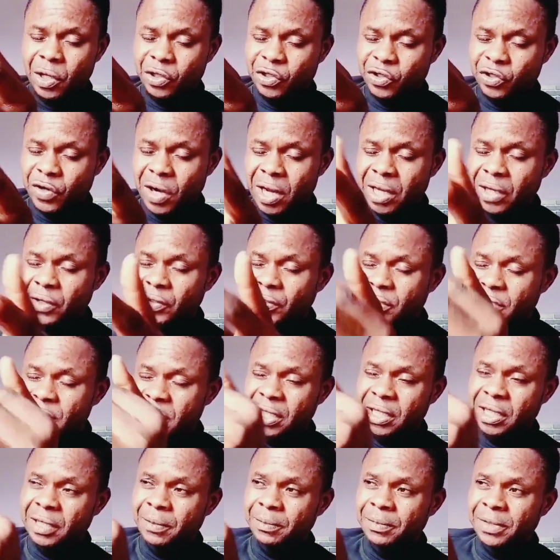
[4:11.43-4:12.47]
trying to
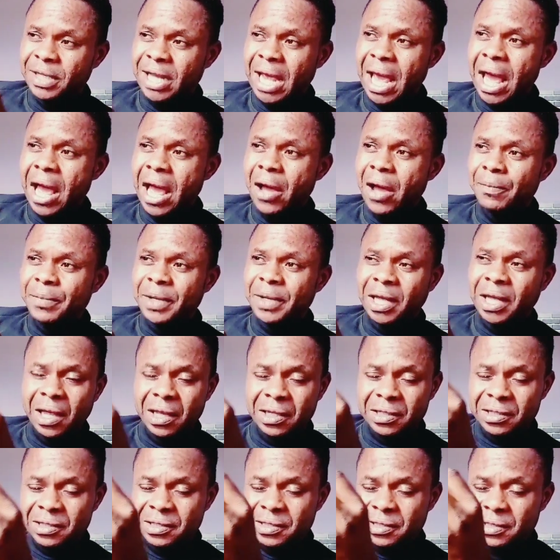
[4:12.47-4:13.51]
take him down
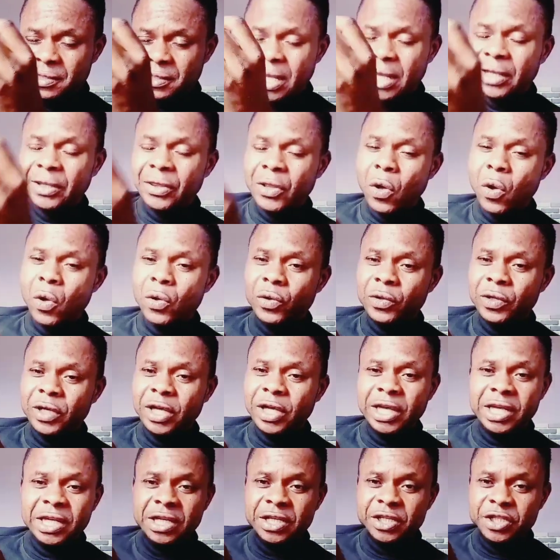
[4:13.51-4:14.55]
because they know
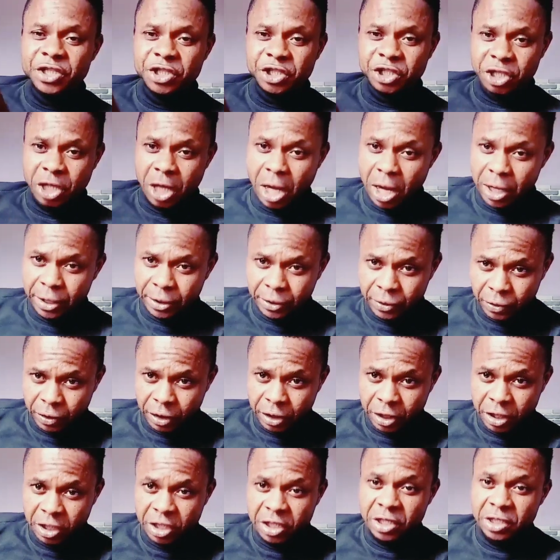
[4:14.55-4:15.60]
his channel
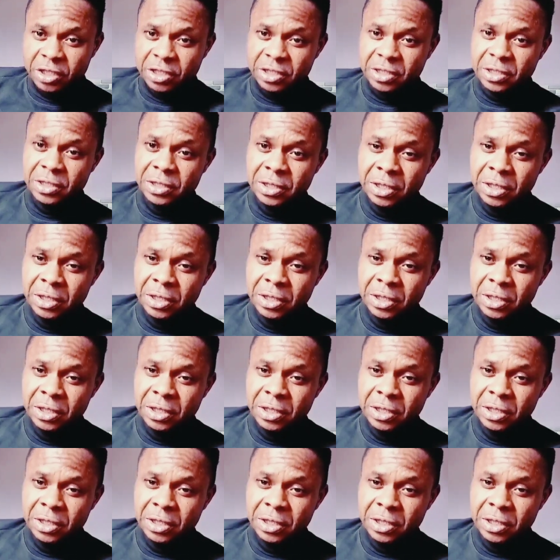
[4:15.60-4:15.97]
hurts